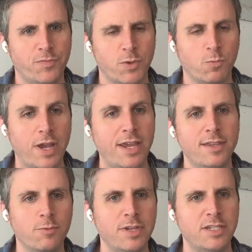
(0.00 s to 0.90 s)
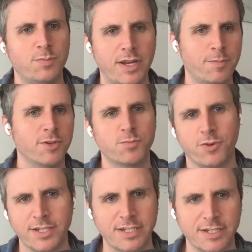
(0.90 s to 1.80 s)
way that we spin up those
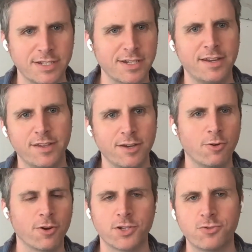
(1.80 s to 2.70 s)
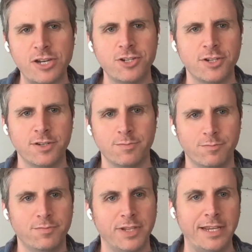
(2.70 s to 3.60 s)
processes is kind of the orchestration
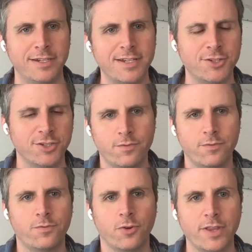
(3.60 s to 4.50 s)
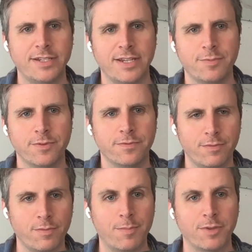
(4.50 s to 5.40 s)
plane essentially for that type of
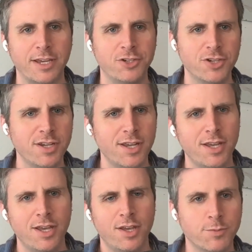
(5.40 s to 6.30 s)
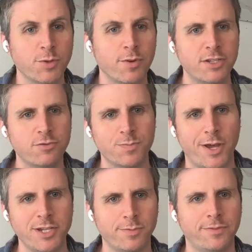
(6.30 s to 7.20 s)
application. So what it's
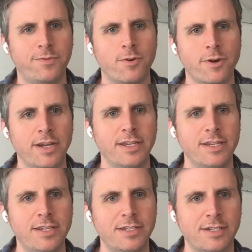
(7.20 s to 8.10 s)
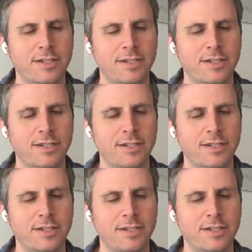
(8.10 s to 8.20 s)
responsible for is